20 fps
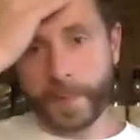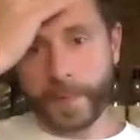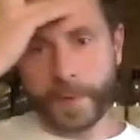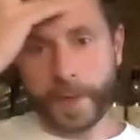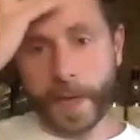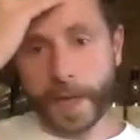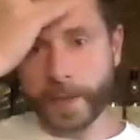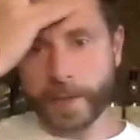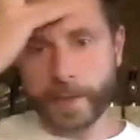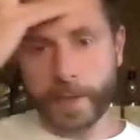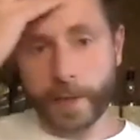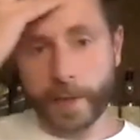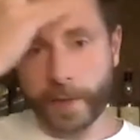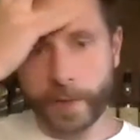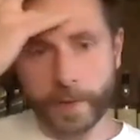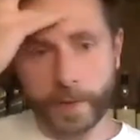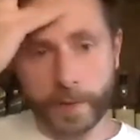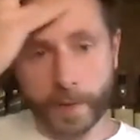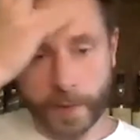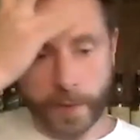Thanks, Luke.
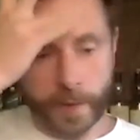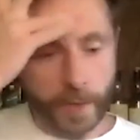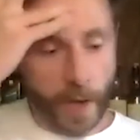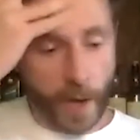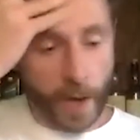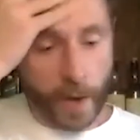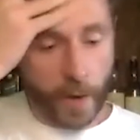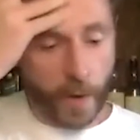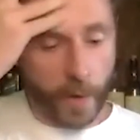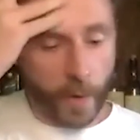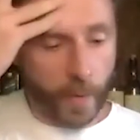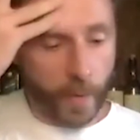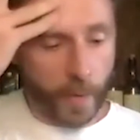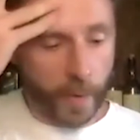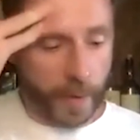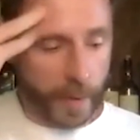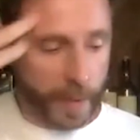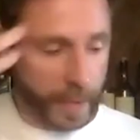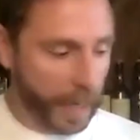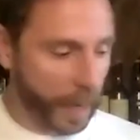So
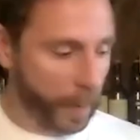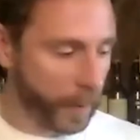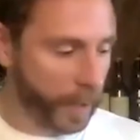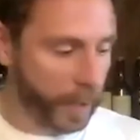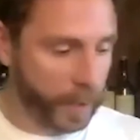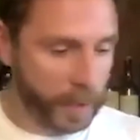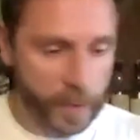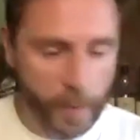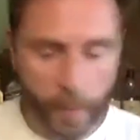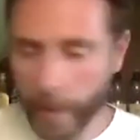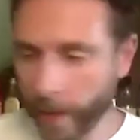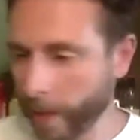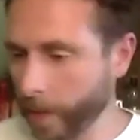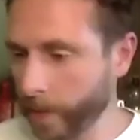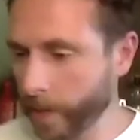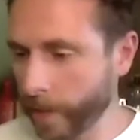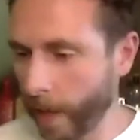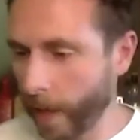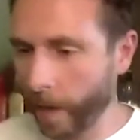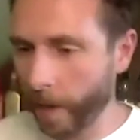yeah, we're gonna
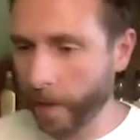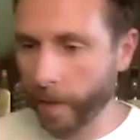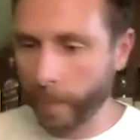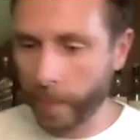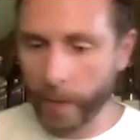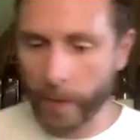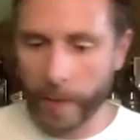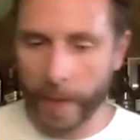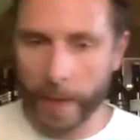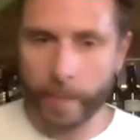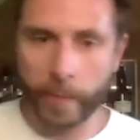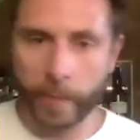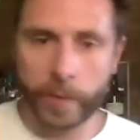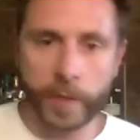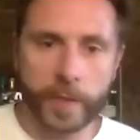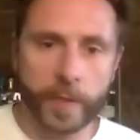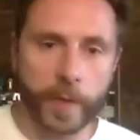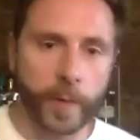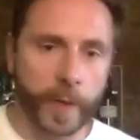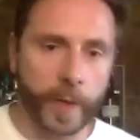start on the Blue Label.
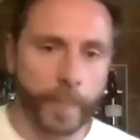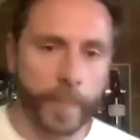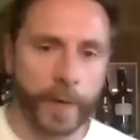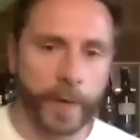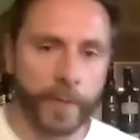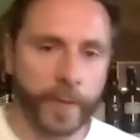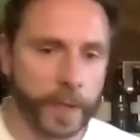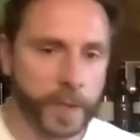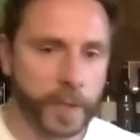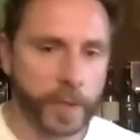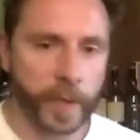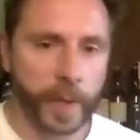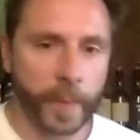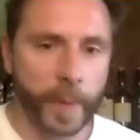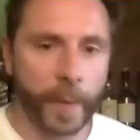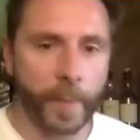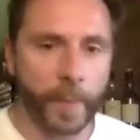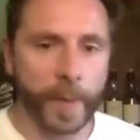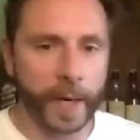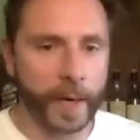Just a quick bit of history
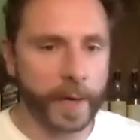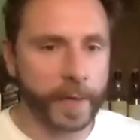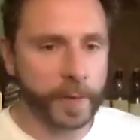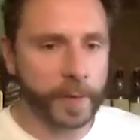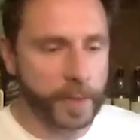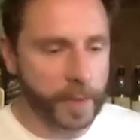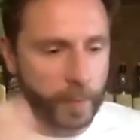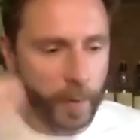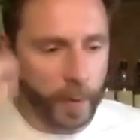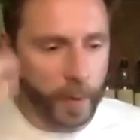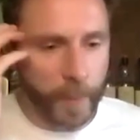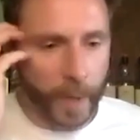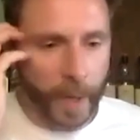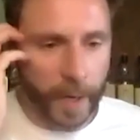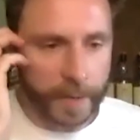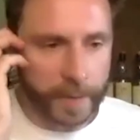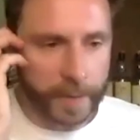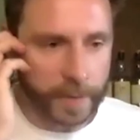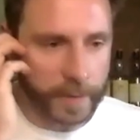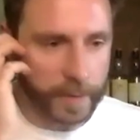about me. I used to run
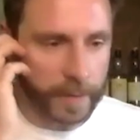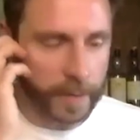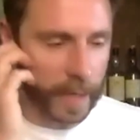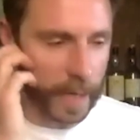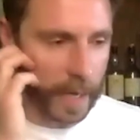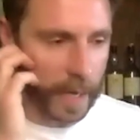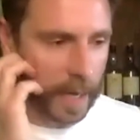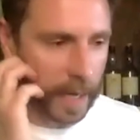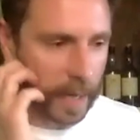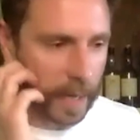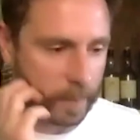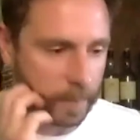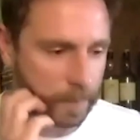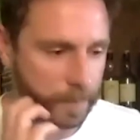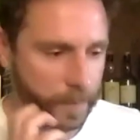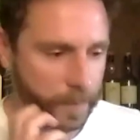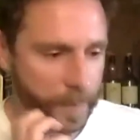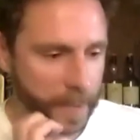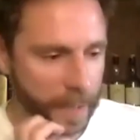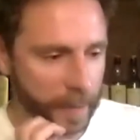bars and
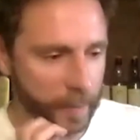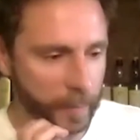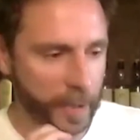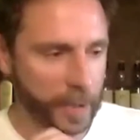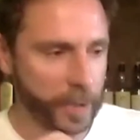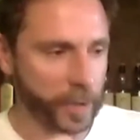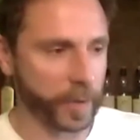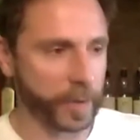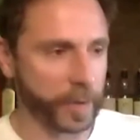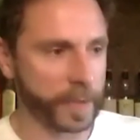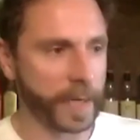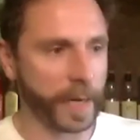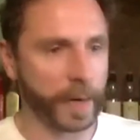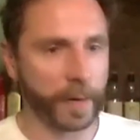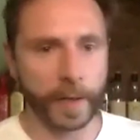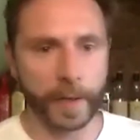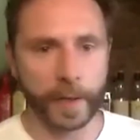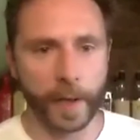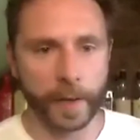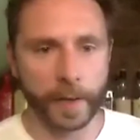restaurants down
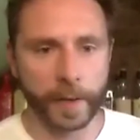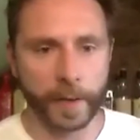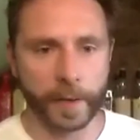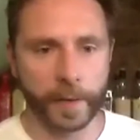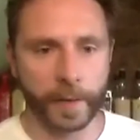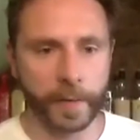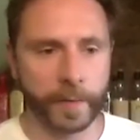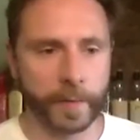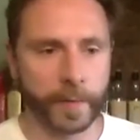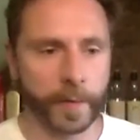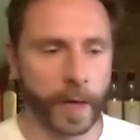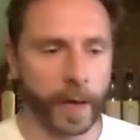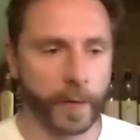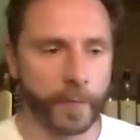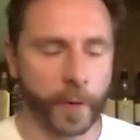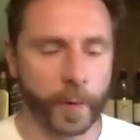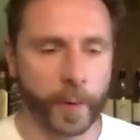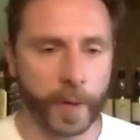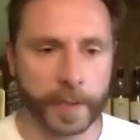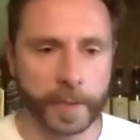in London for
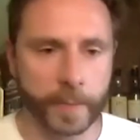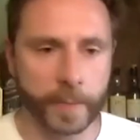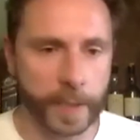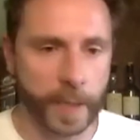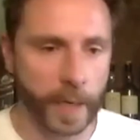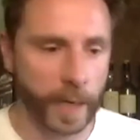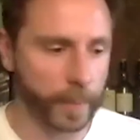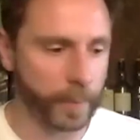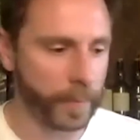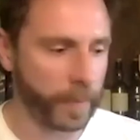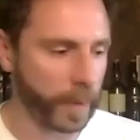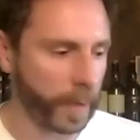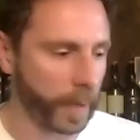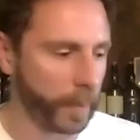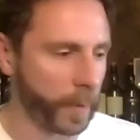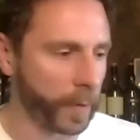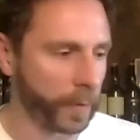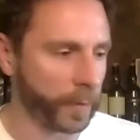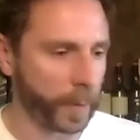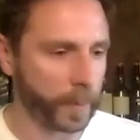quite some time. I
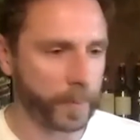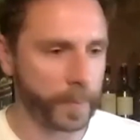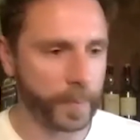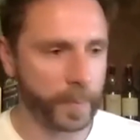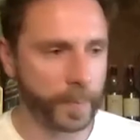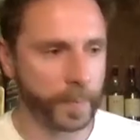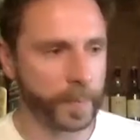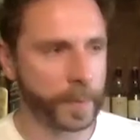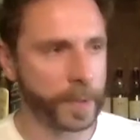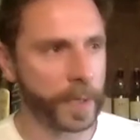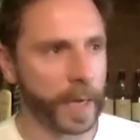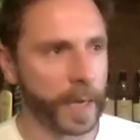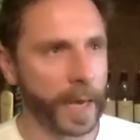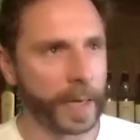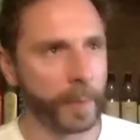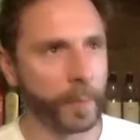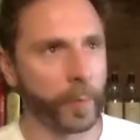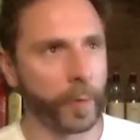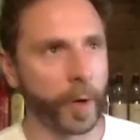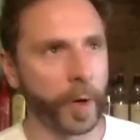moved up to
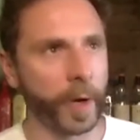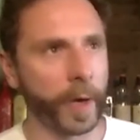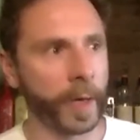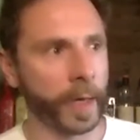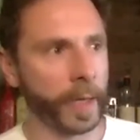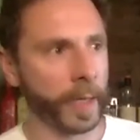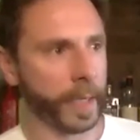Edinburgh.